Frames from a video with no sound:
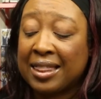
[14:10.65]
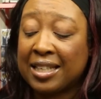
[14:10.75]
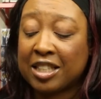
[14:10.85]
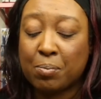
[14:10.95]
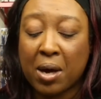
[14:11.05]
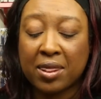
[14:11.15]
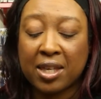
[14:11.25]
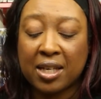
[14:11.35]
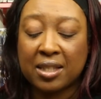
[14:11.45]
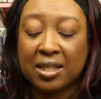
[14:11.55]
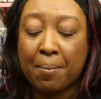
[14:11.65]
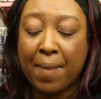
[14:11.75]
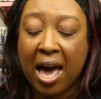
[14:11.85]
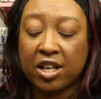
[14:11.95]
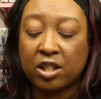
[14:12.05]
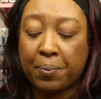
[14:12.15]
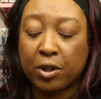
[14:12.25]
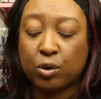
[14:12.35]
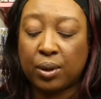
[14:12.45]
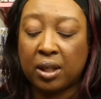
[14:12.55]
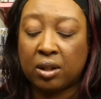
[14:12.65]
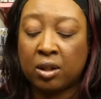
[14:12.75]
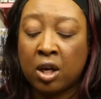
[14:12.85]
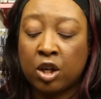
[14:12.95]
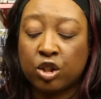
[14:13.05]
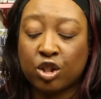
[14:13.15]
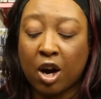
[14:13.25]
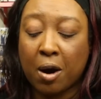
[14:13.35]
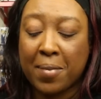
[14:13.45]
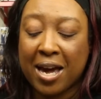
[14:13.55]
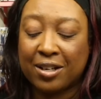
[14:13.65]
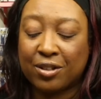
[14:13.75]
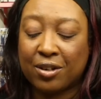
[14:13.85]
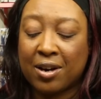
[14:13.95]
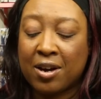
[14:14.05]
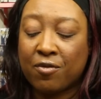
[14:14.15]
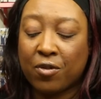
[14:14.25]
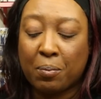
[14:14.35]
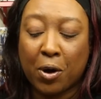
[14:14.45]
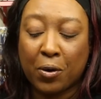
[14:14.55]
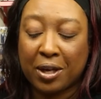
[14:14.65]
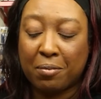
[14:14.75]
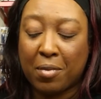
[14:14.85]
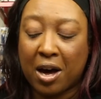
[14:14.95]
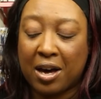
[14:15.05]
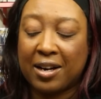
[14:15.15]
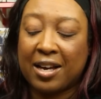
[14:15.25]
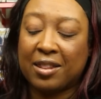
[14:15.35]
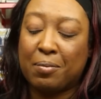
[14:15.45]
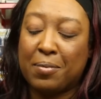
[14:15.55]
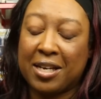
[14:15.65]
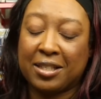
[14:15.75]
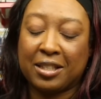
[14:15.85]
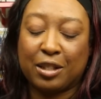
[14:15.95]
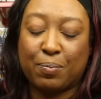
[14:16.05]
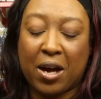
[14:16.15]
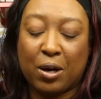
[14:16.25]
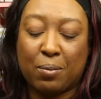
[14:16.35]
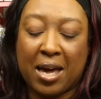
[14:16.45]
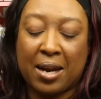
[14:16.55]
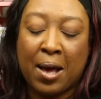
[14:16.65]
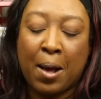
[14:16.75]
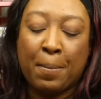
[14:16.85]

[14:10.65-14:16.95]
This month is the mashup between Charmander from Pokemon and the Amazing Spider-Man.